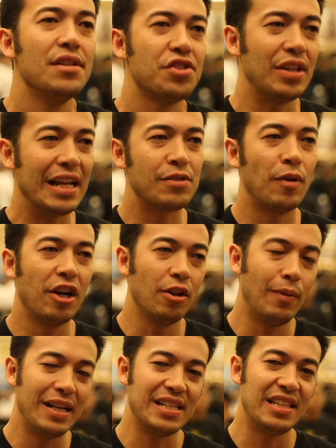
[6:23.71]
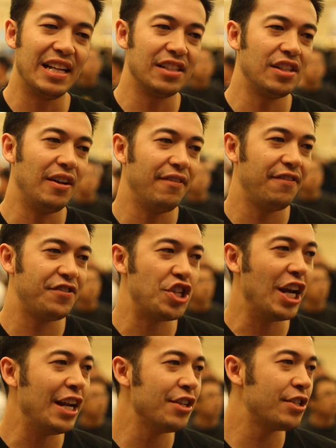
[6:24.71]
So that's one of the ways that things have
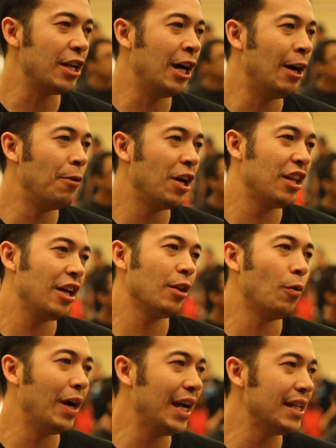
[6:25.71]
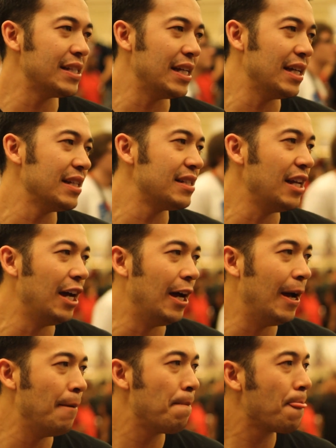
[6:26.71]
changed. One of the other ways is
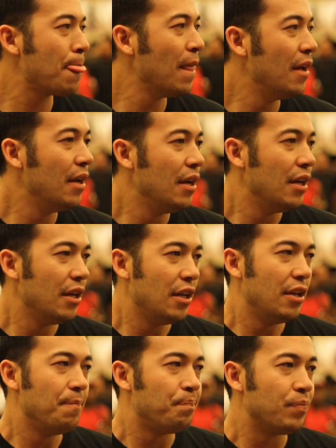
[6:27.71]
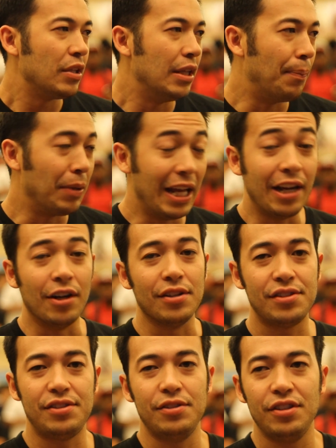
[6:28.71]
the players.